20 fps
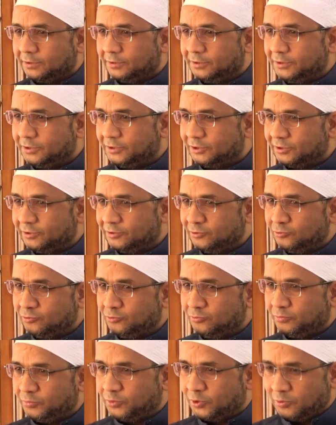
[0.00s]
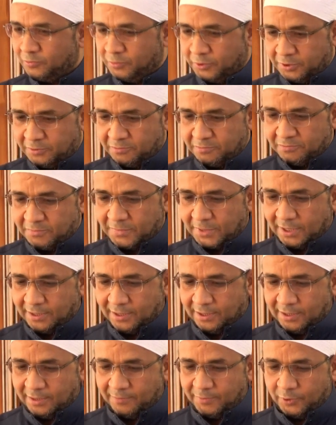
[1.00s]
there is no problem
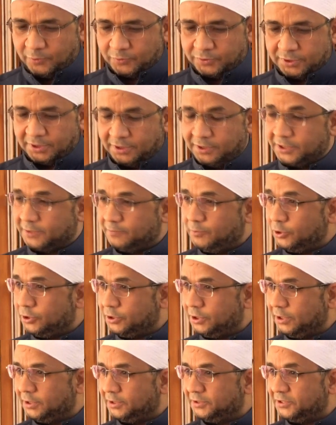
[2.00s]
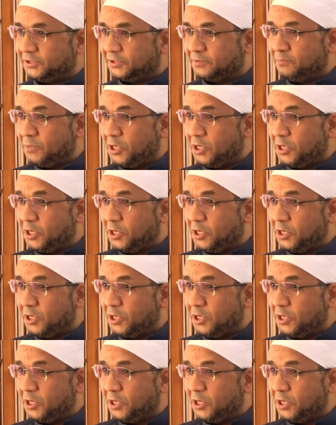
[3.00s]
uh, about. It. Especially this